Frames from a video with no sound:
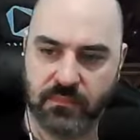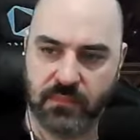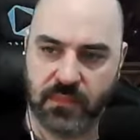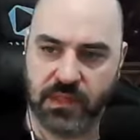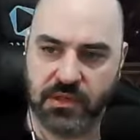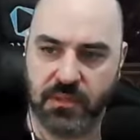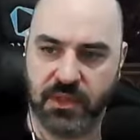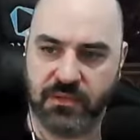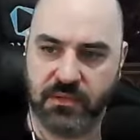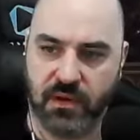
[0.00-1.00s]
Shouldn't be
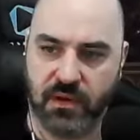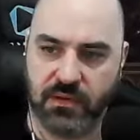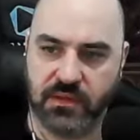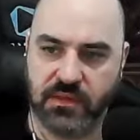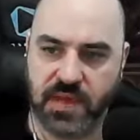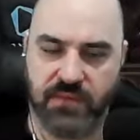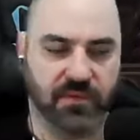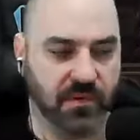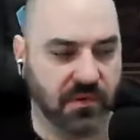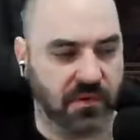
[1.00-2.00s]
too hard because
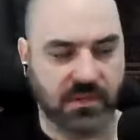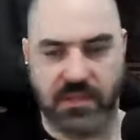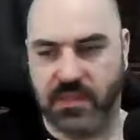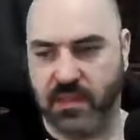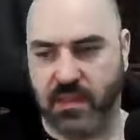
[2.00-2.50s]
Chavron goes into a